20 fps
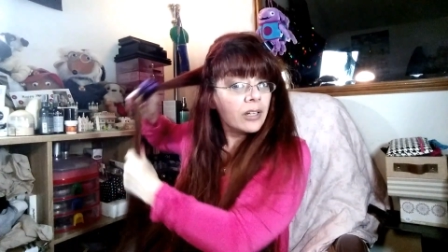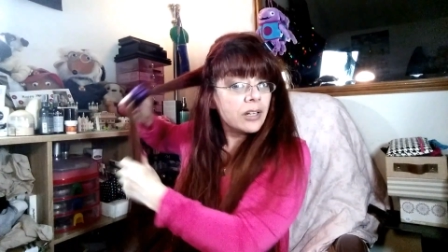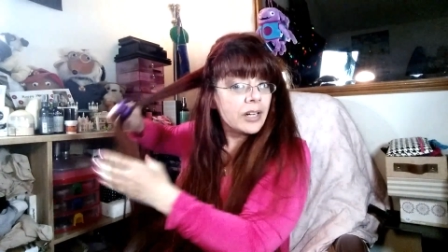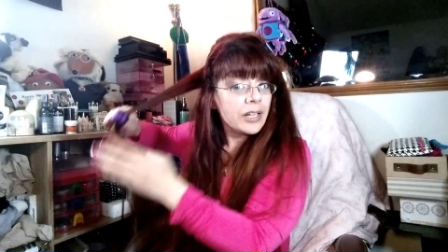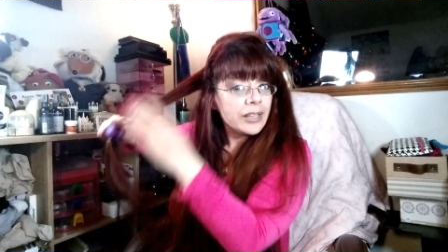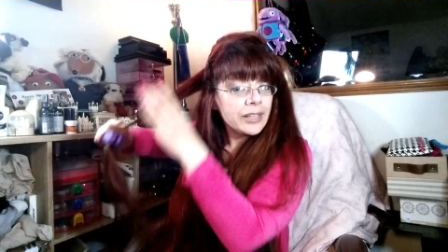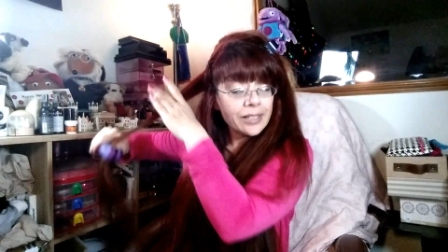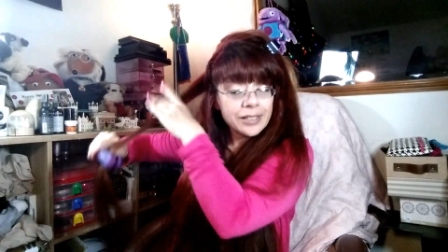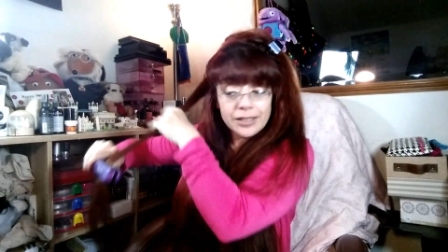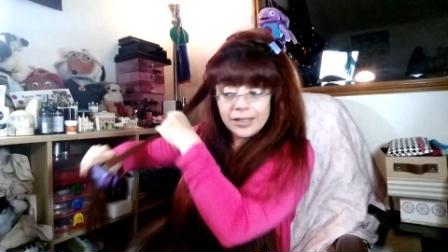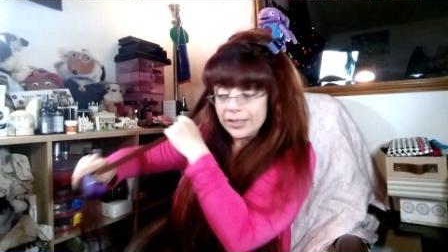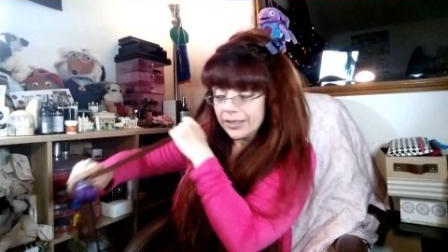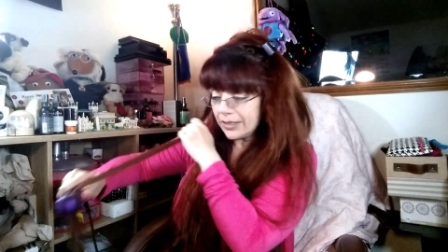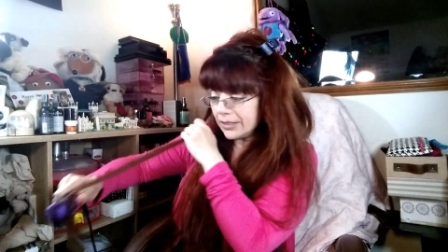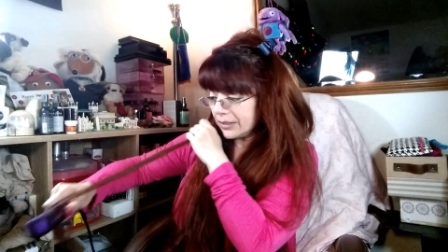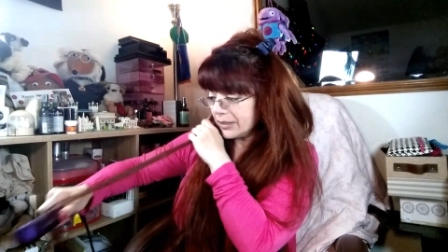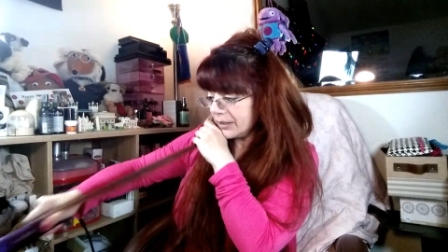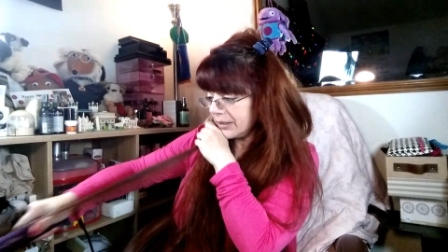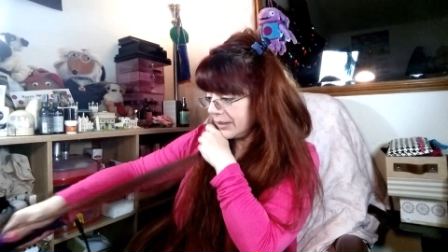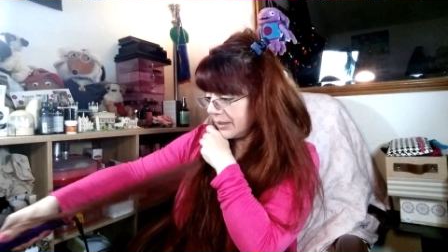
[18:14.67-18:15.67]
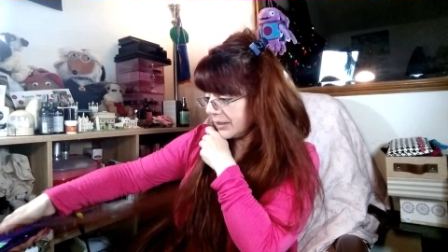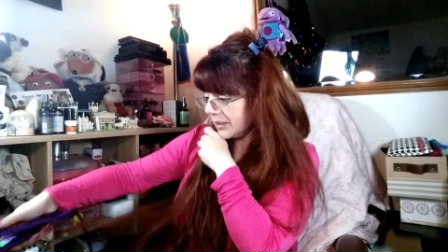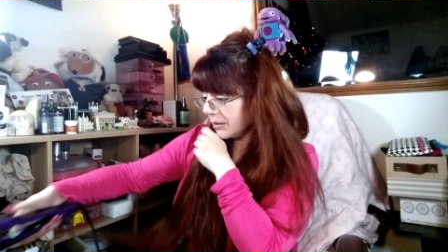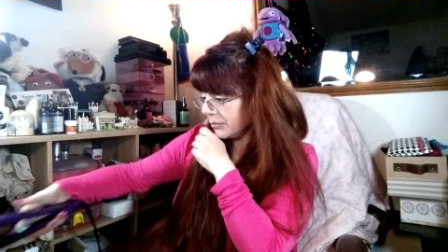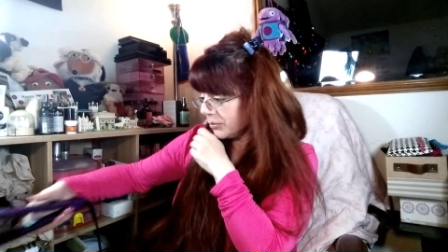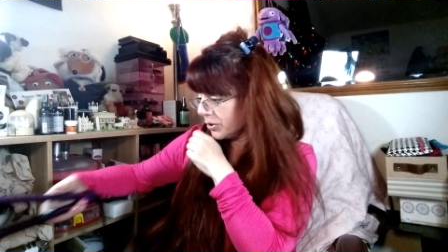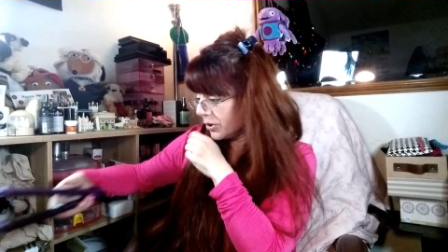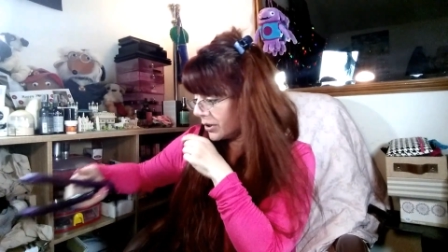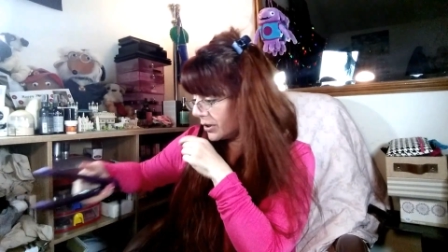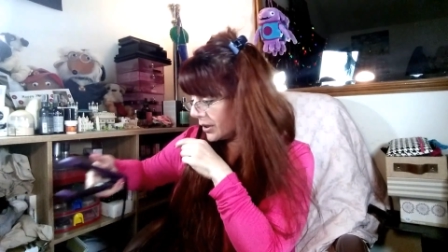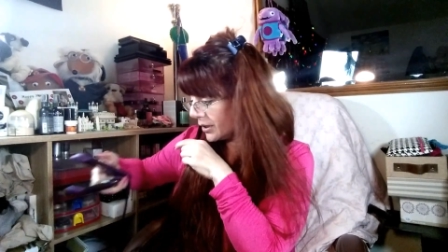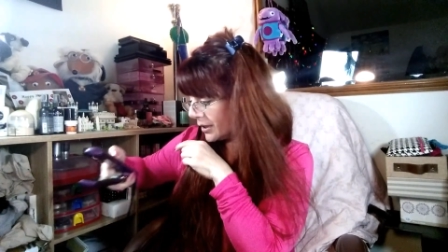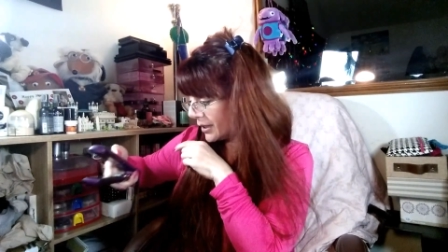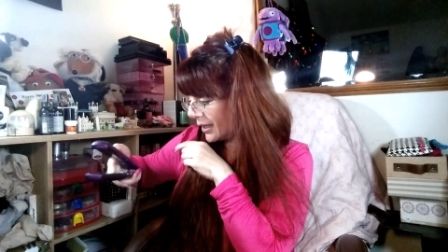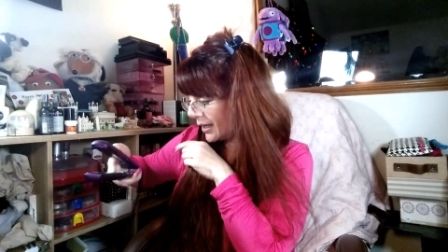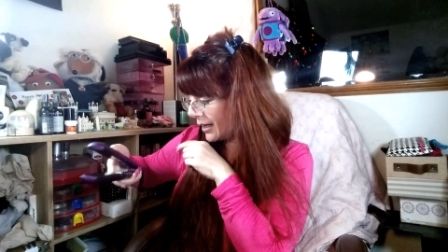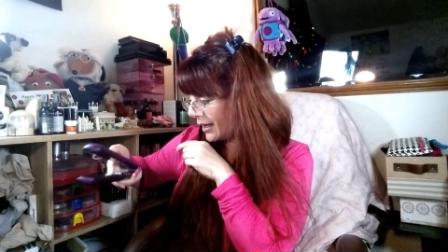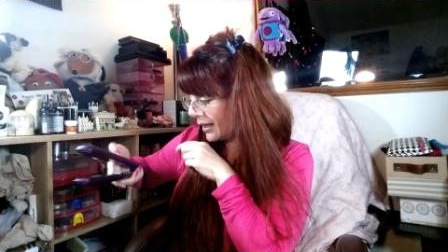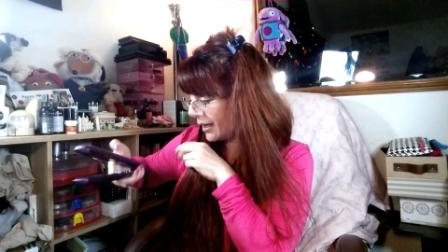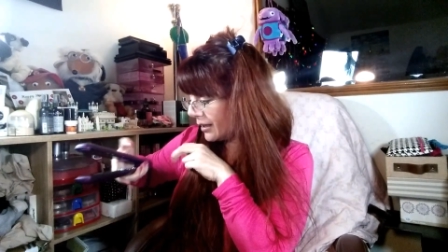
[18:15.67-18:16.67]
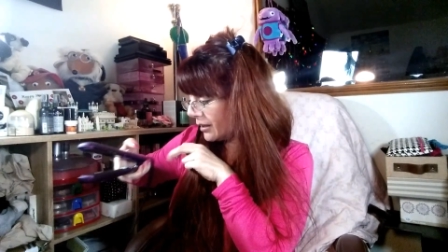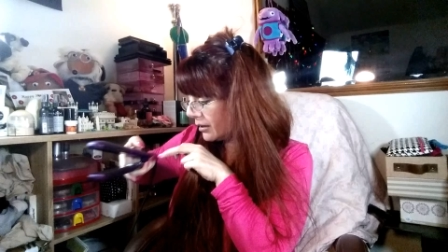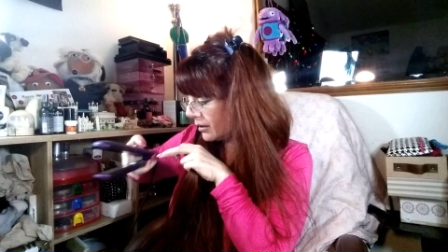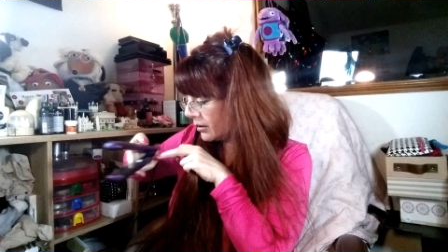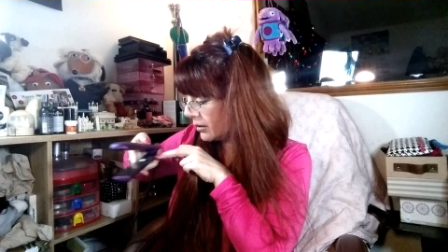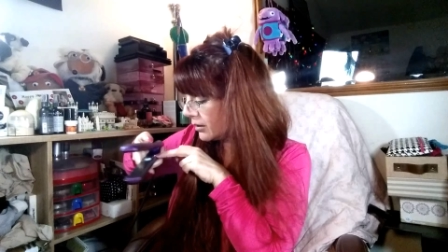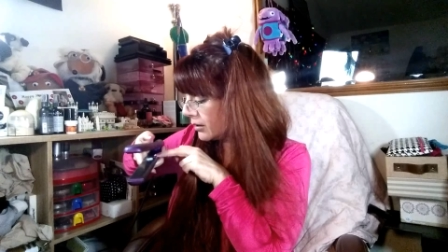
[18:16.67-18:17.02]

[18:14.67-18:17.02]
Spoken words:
I think I need to turn this up just a tad.